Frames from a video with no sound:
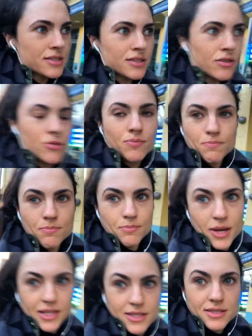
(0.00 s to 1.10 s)
and
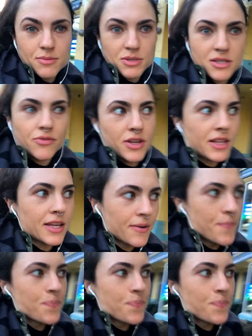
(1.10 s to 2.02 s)
months specifically.